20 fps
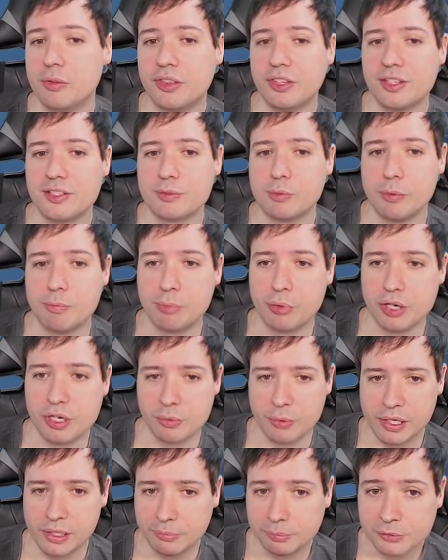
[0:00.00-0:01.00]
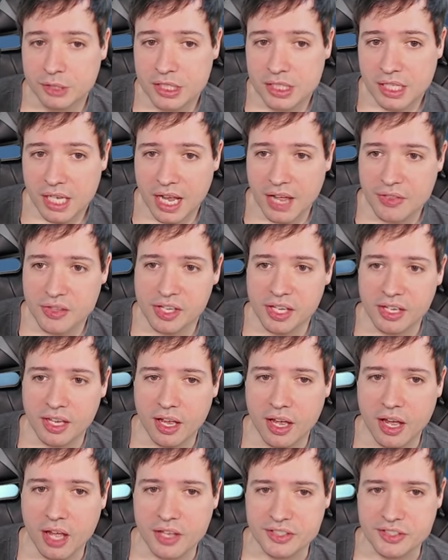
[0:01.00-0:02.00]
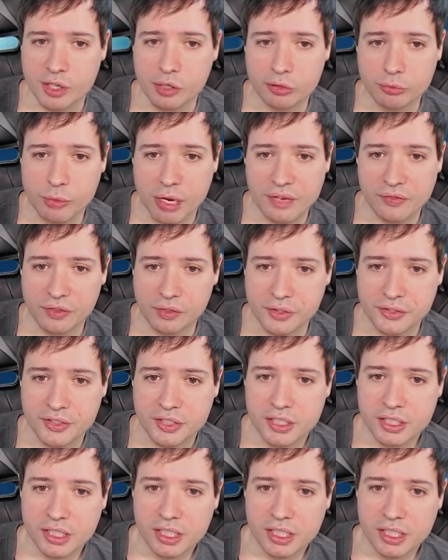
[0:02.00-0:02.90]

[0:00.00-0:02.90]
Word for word: with this one pretty well. And the uh, assault rifles,